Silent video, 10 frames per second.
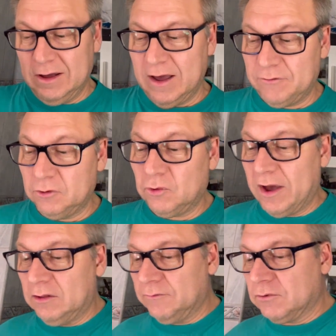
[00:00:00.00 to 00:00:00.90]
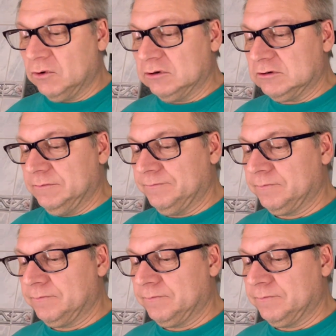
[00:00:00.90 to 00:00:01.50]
I have to try it, of course.